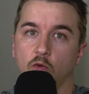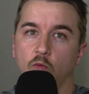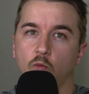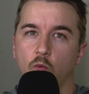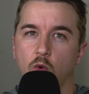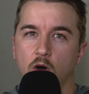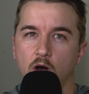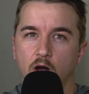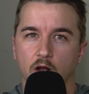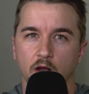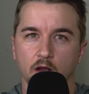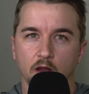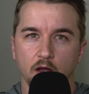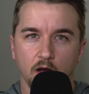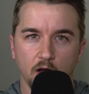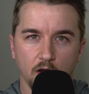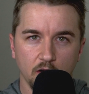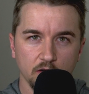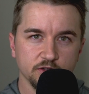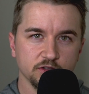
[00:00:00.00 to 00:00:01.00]
while
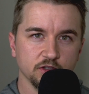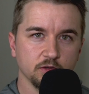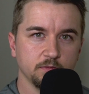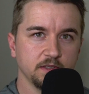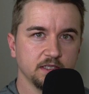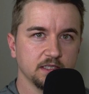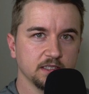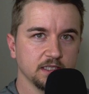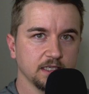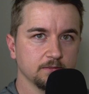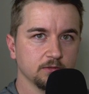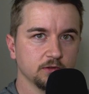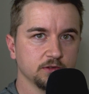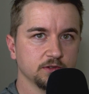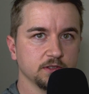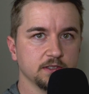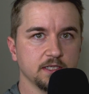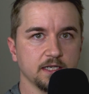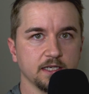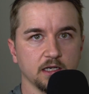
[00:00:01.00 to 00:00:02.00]
also being able
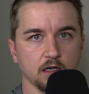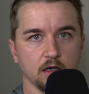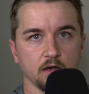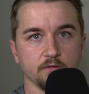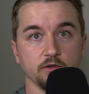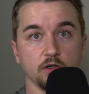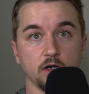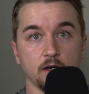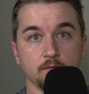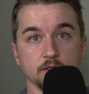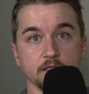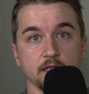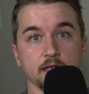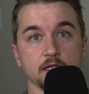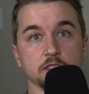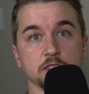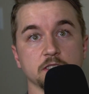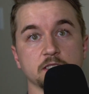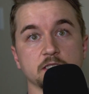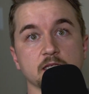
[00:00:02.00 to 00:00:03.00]
to take care of your
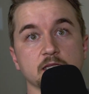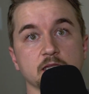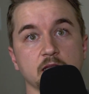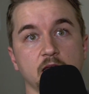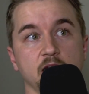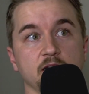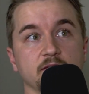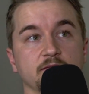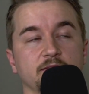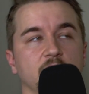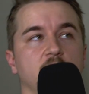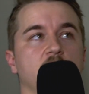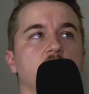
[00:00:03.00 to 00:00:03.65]
obligations in life,